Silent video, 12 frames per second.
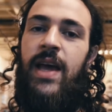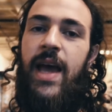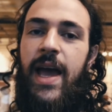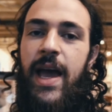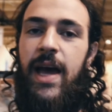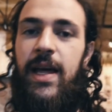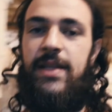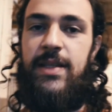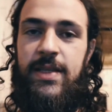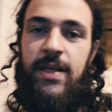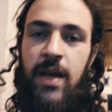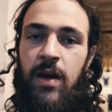And
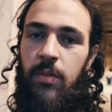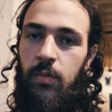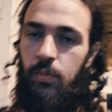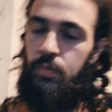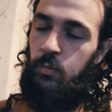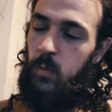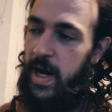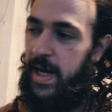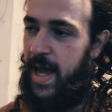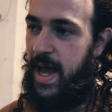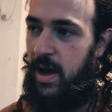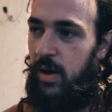right
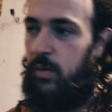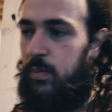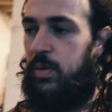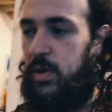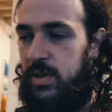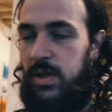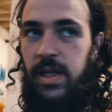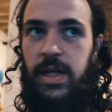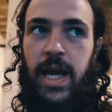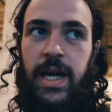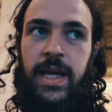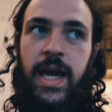now,
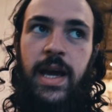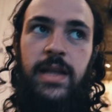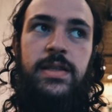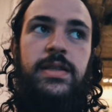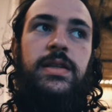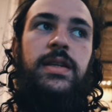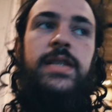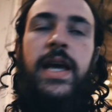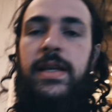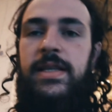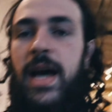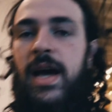personally, I can't
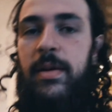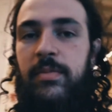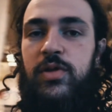take time